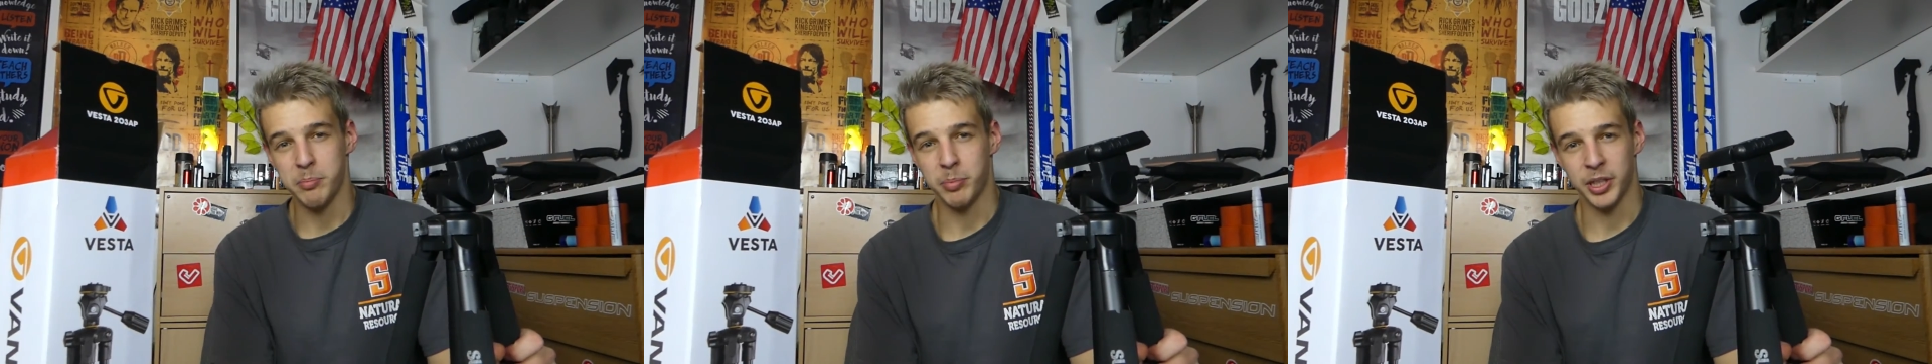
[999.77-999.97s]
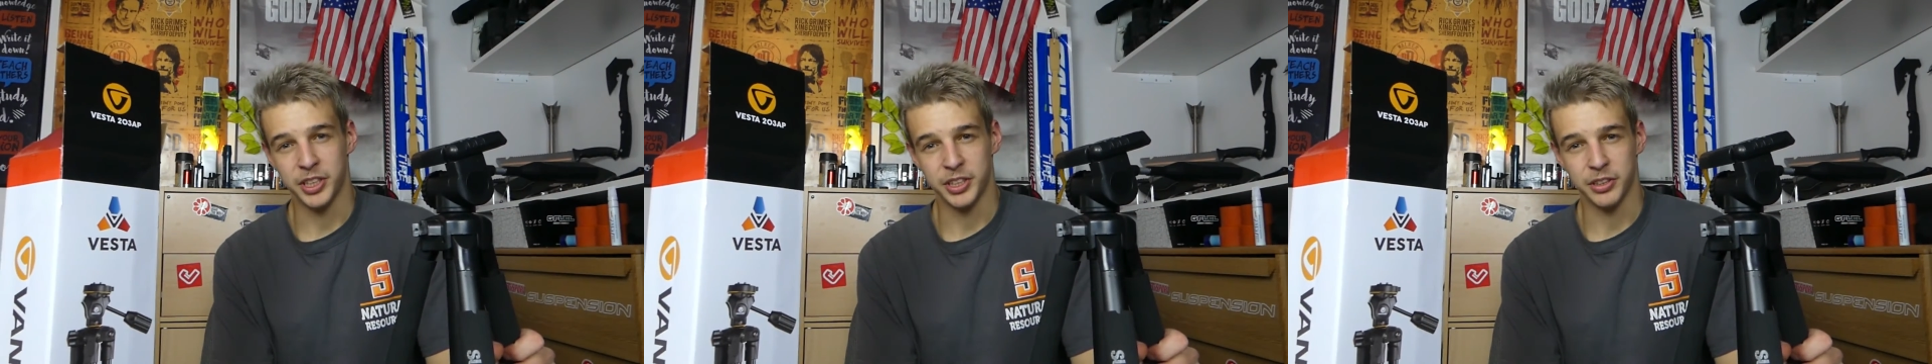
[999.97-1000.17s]

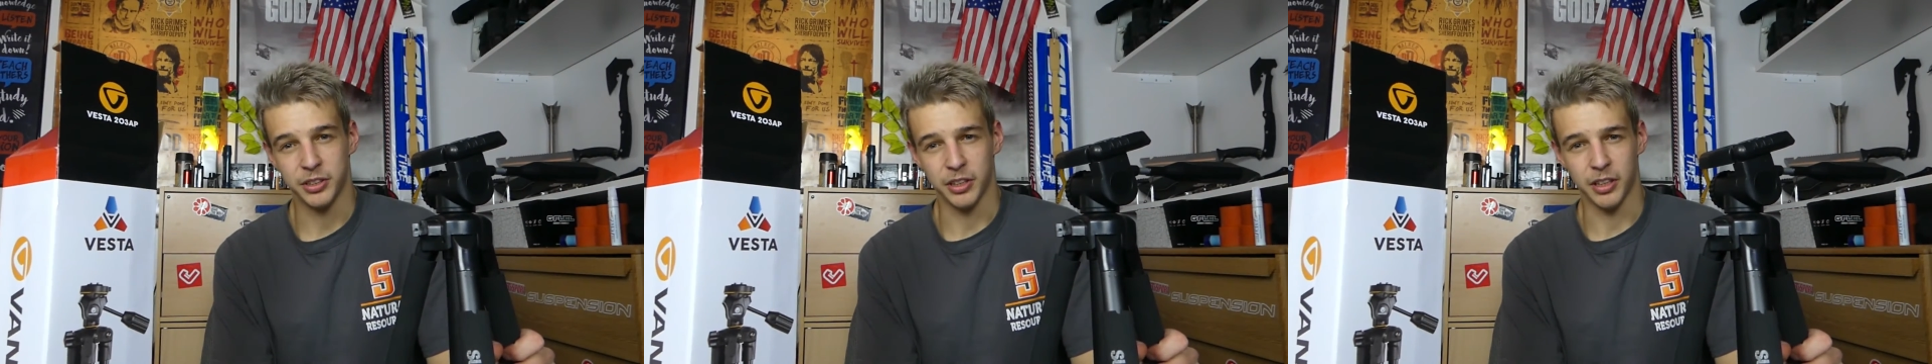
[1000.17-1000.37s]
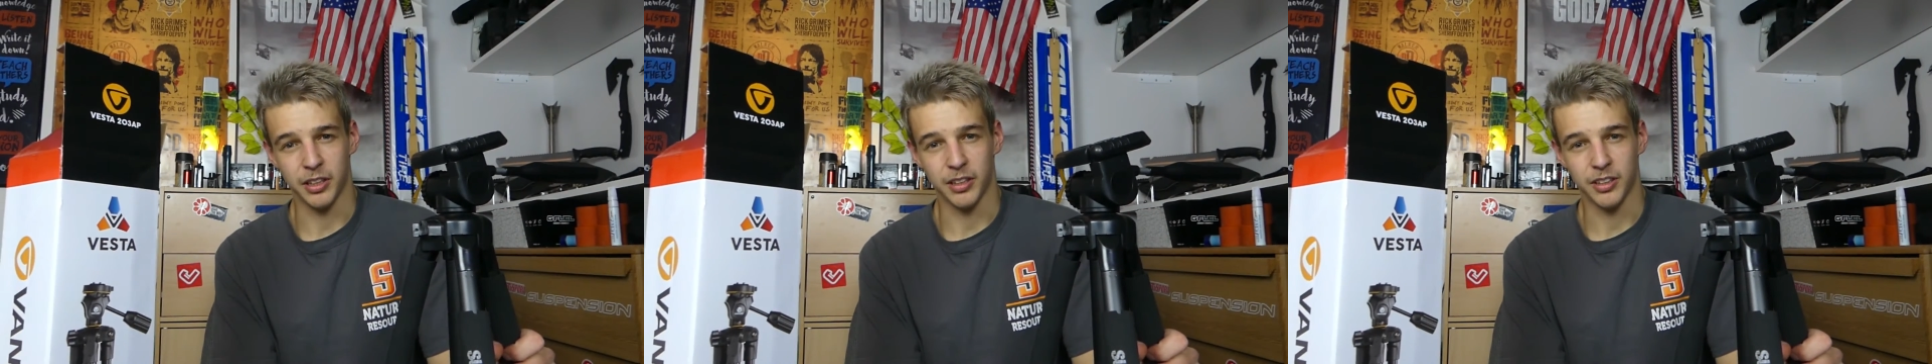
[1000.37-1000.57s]

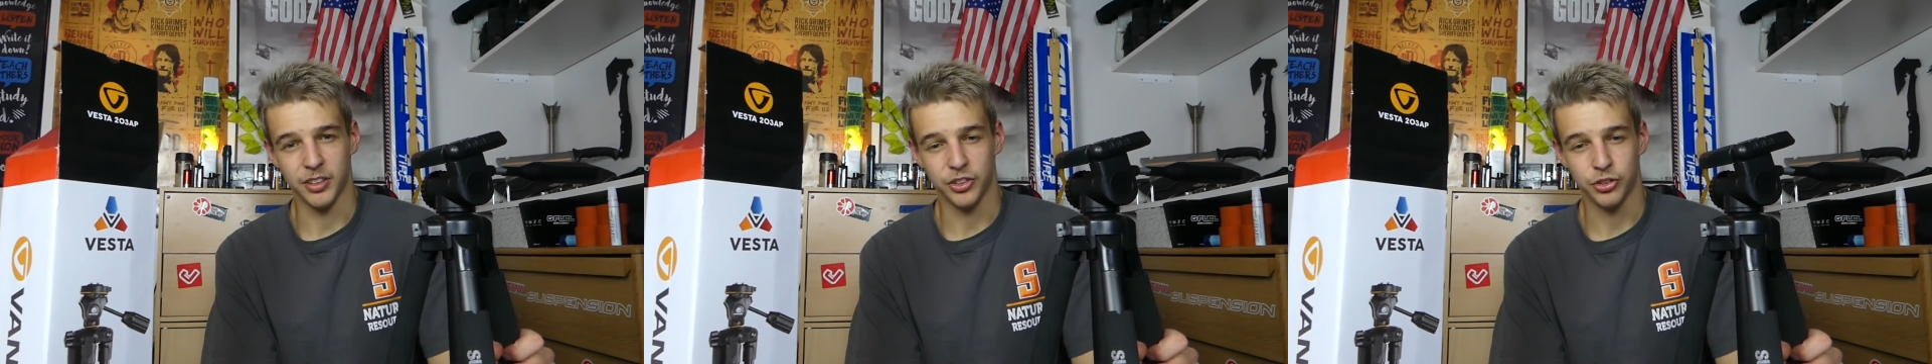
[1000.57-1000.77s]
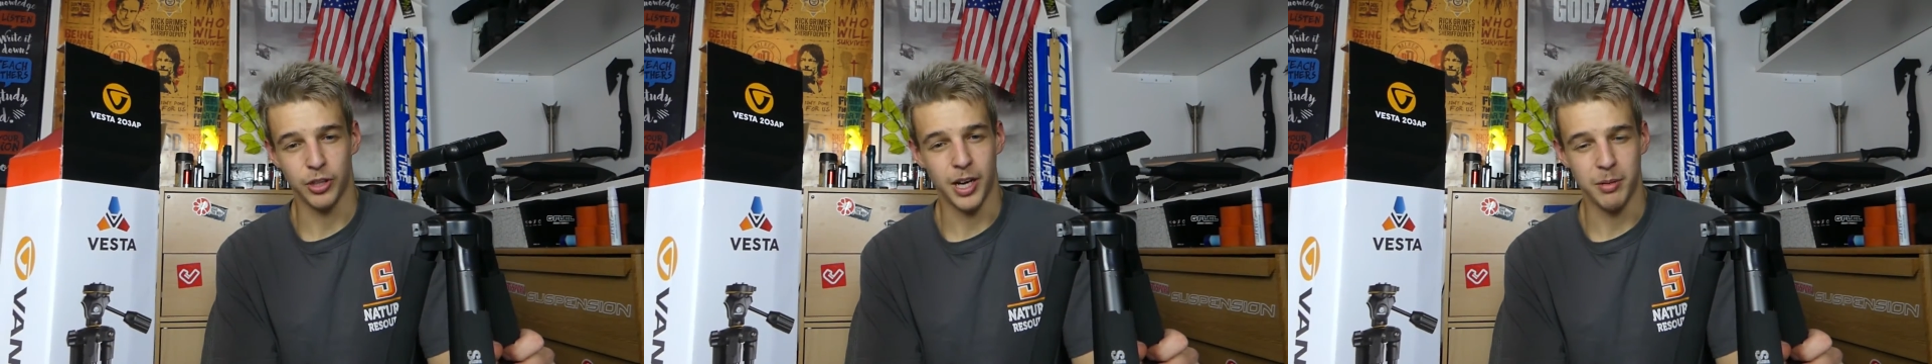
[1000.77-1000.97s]
budget
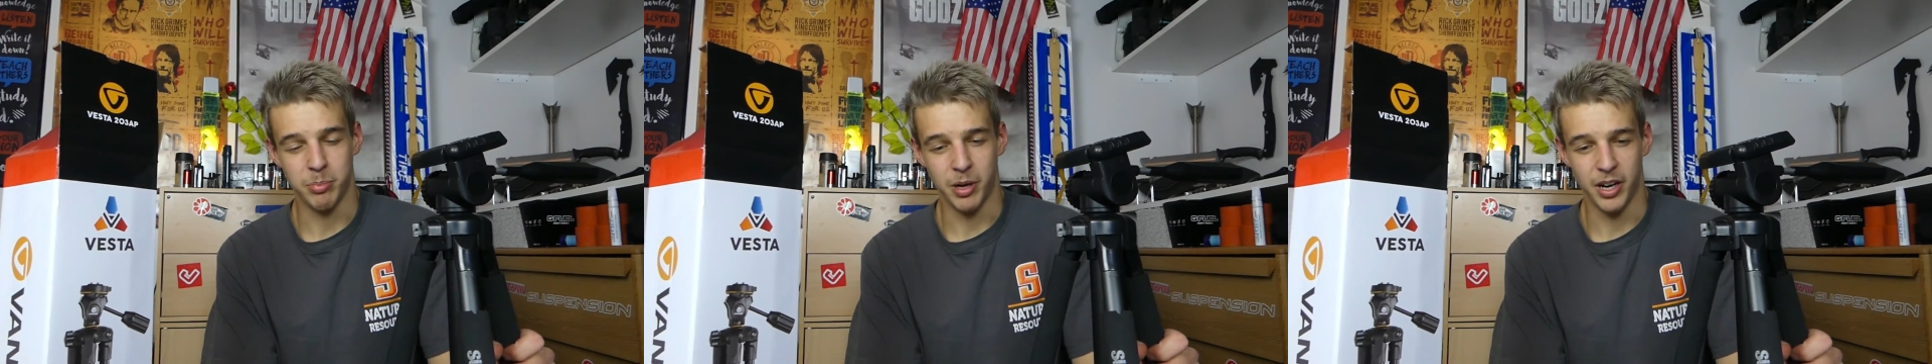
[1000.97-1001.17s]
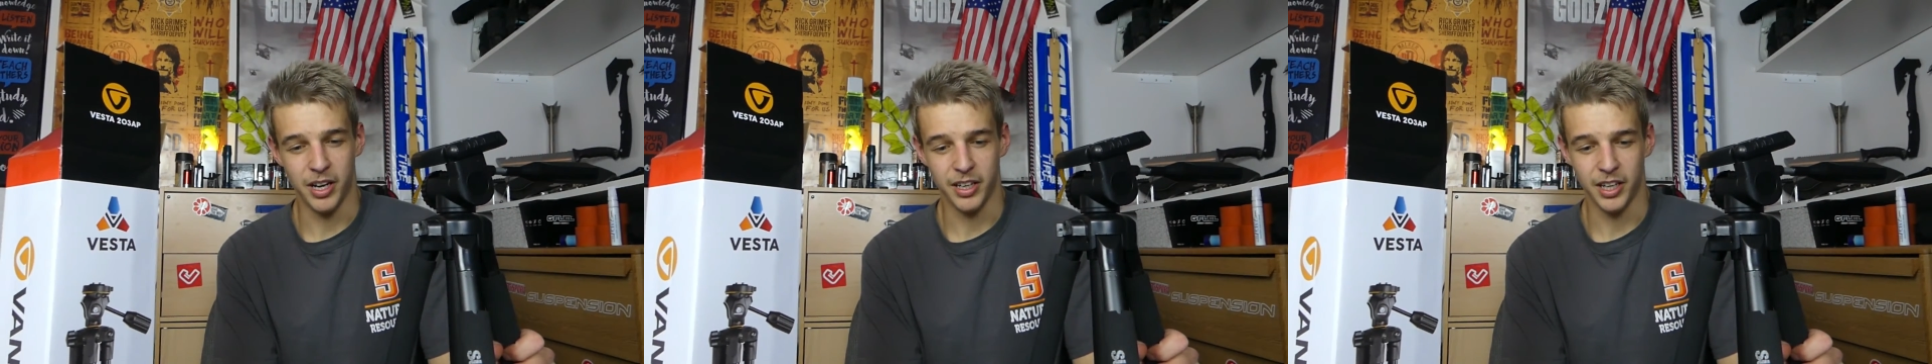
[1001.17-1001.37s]

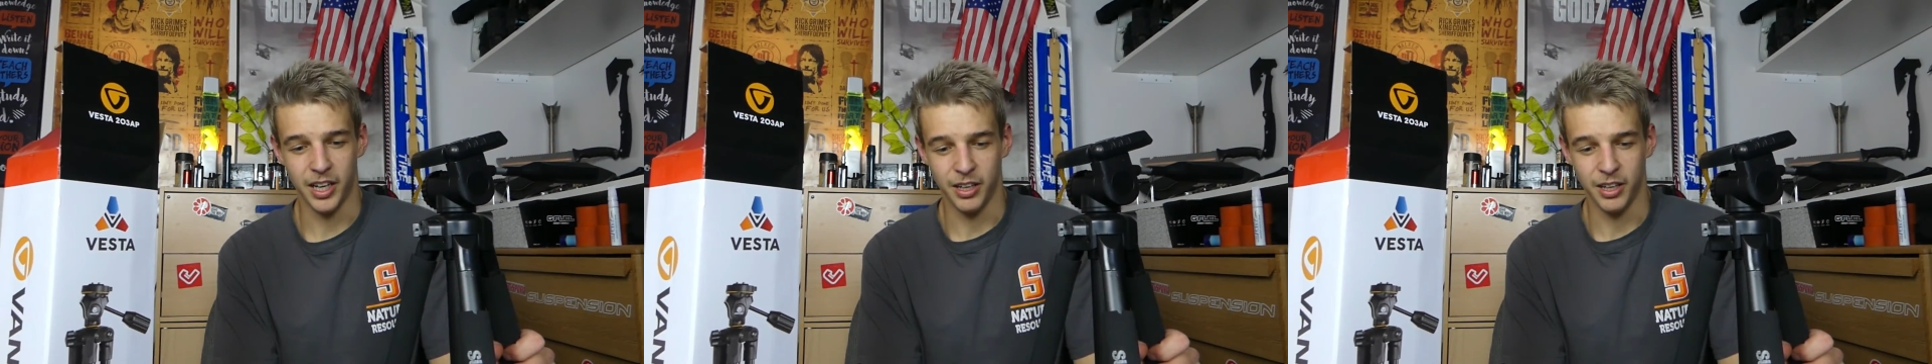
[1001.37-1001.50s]
tripod.